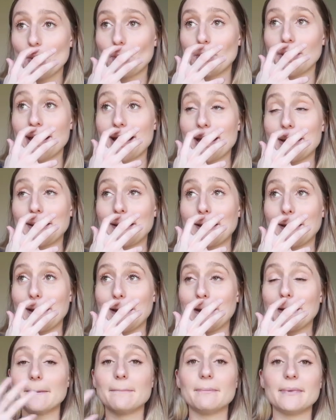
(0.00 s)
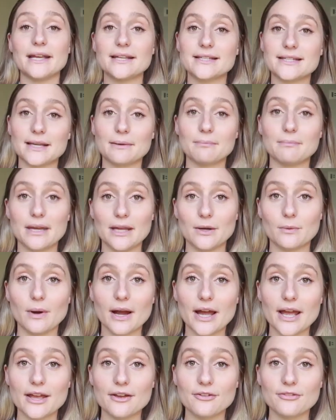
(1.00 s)
We had an amazing
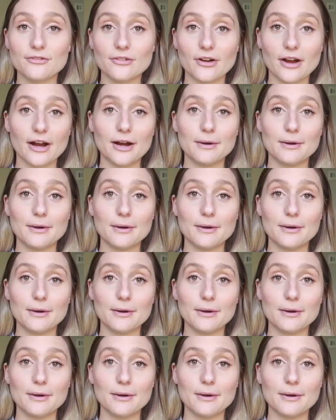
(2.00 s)
midwife.